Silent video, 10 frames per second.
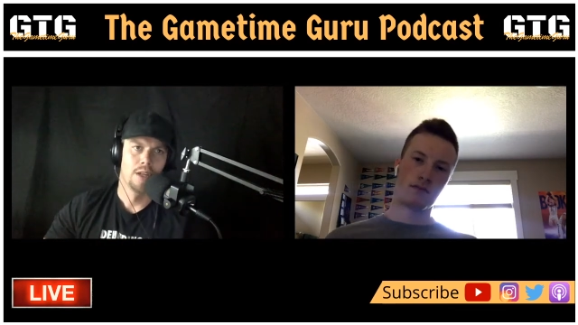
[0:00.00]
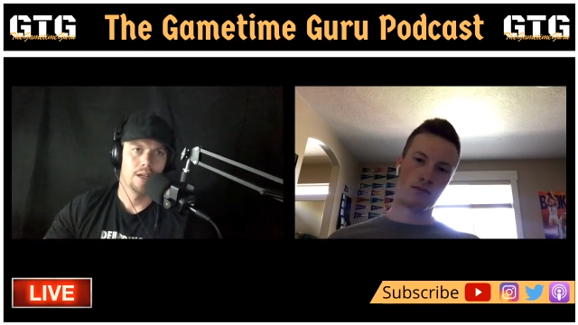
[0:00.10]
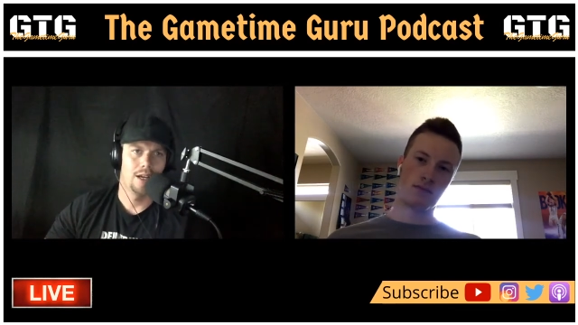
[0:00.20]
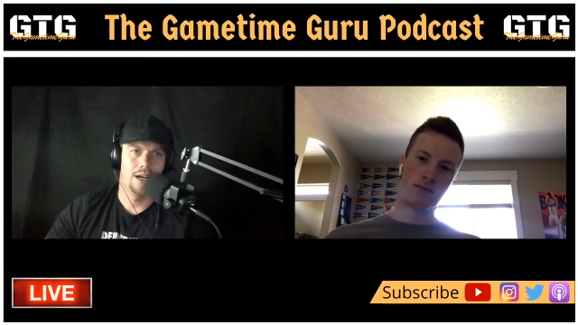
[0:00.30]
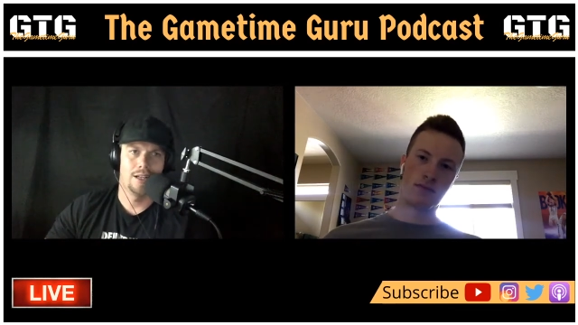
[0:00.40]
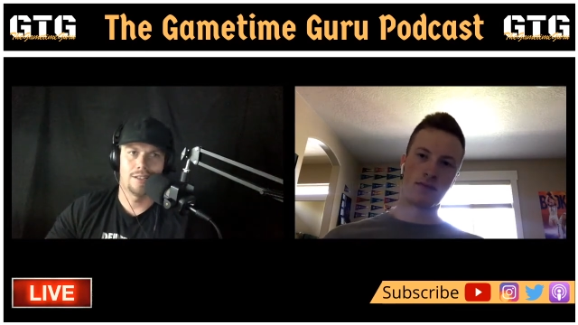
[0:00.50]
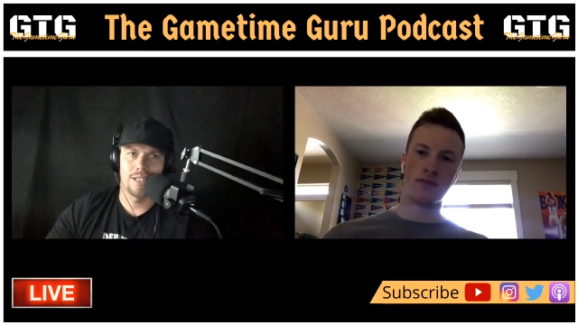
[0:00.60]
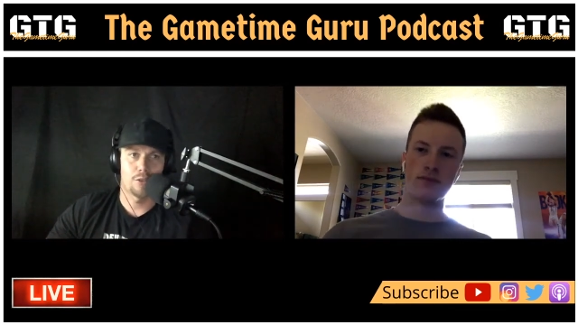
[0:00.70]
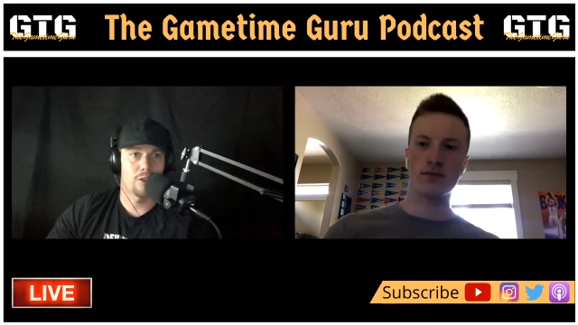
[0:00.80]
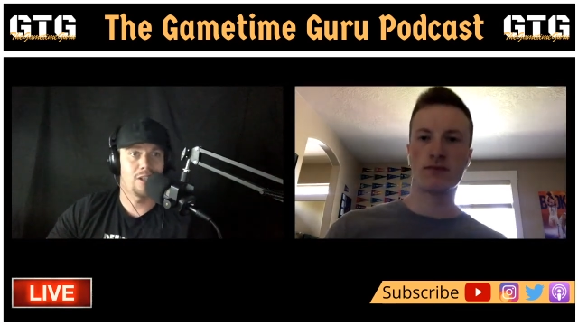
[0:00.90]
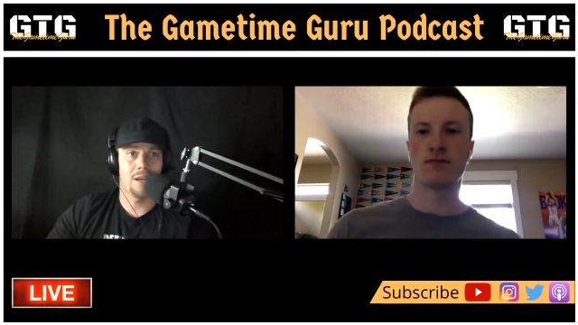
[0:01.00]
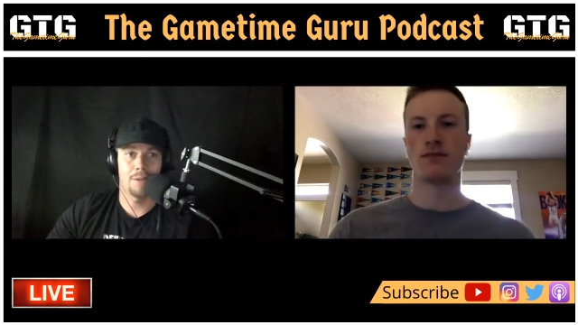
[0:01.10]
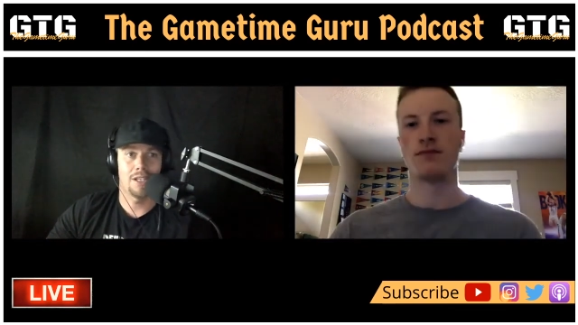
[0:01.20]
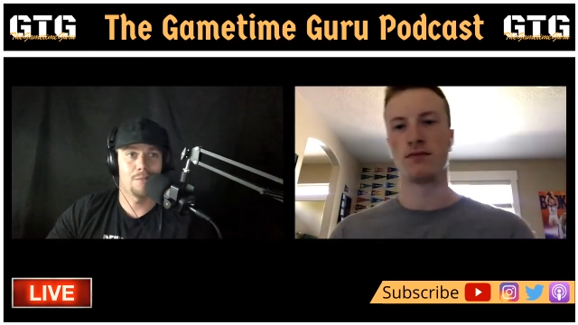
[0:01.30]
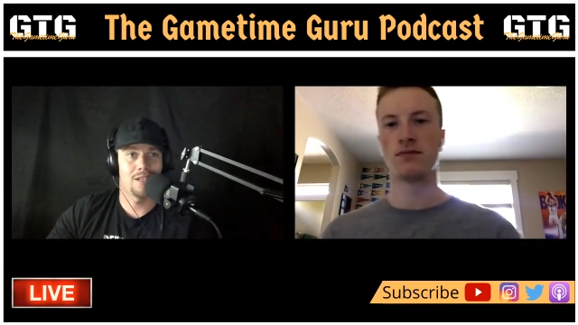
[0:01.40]
Speaker 1: Uh, district
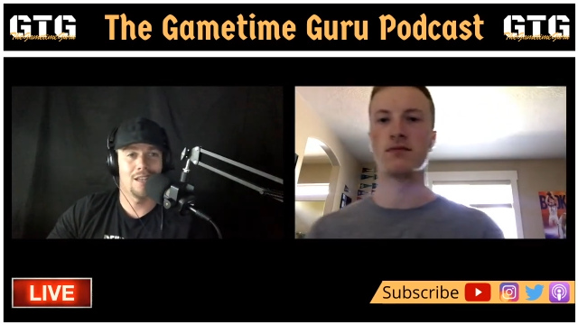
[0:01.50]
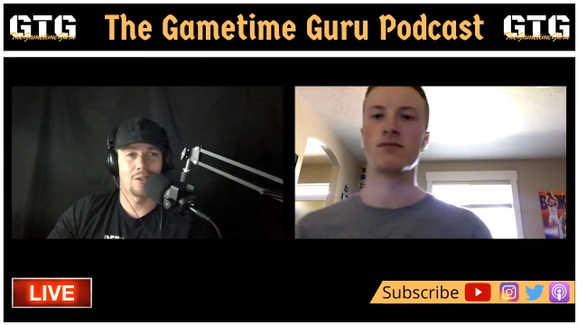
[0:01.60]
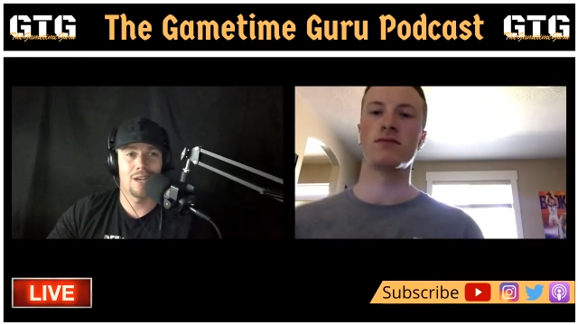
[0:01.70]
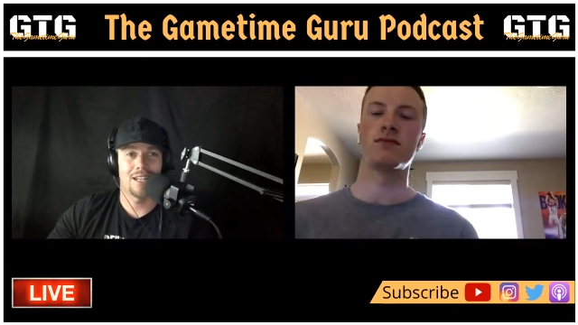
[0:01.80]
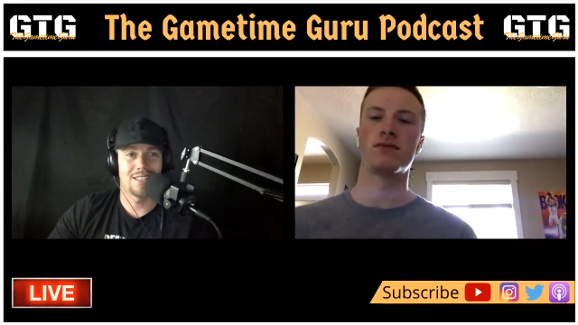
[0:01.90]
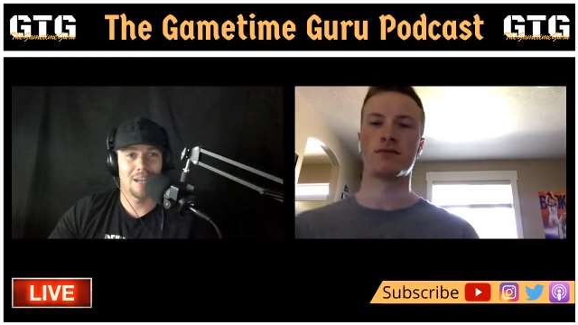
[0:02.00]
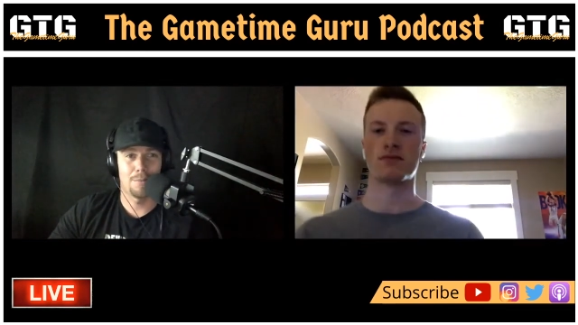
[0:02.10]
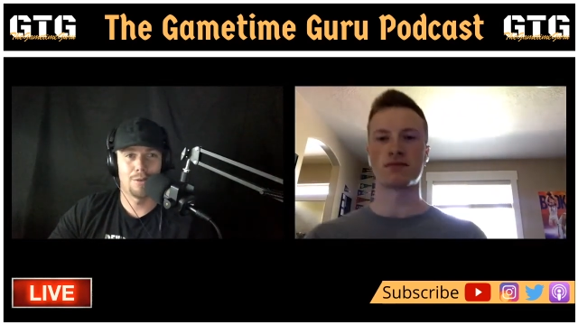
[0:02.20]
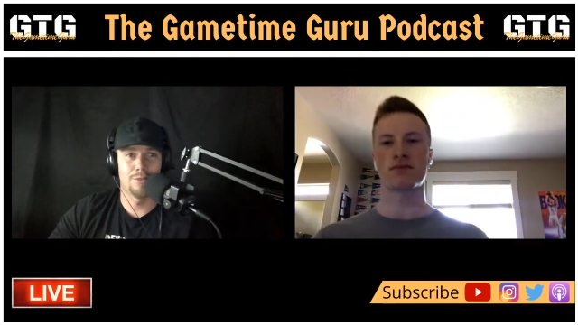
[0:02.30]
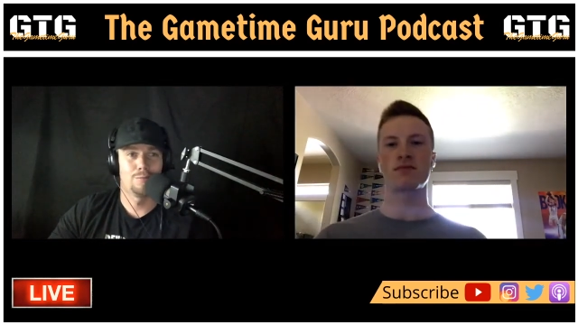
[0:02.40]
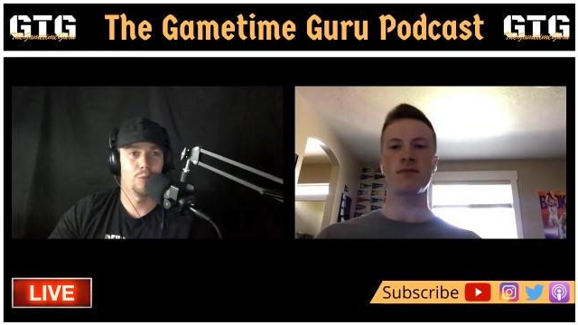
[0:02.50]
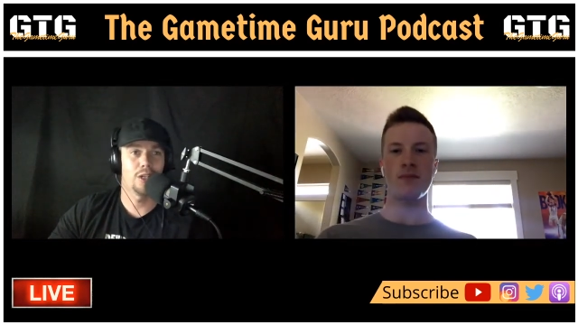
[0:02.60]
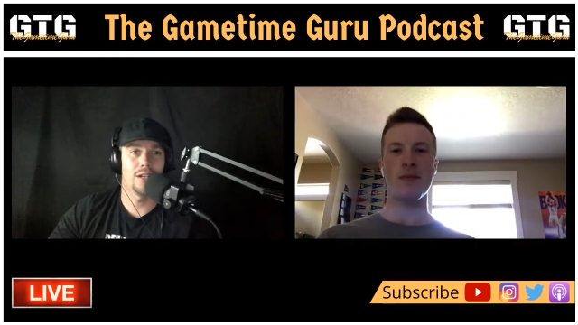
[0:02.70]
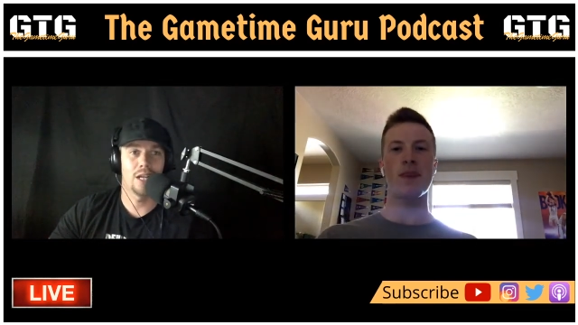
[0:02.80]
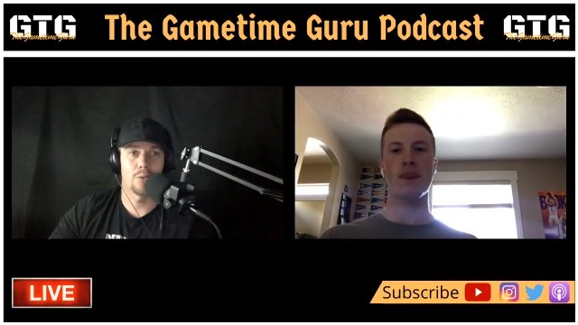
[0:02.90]
championship is another great example where
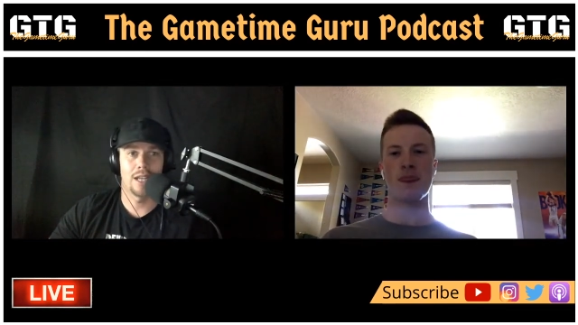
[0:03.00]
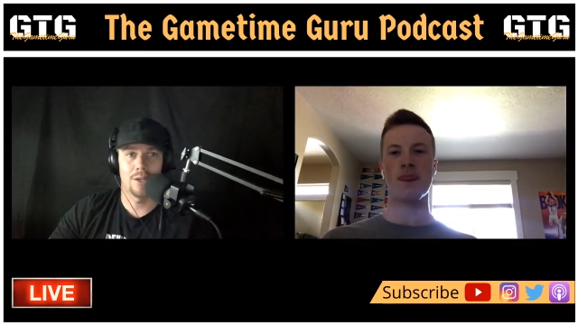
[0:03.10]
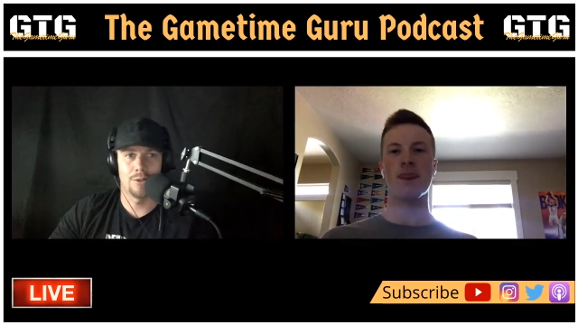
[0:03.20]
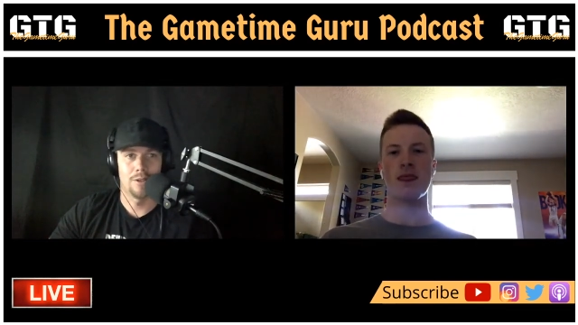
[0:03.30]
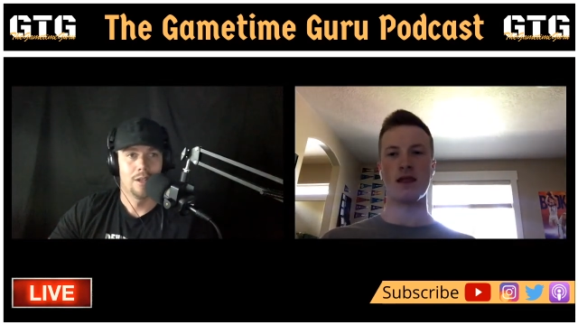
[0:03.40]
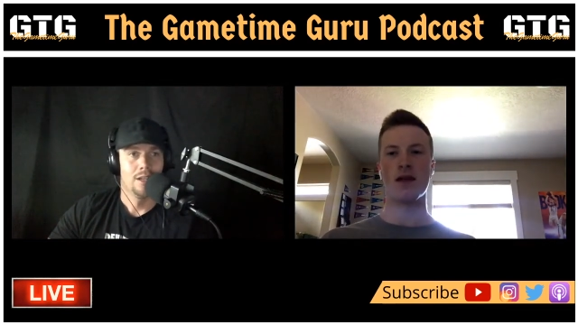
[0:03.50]
you guys were getting,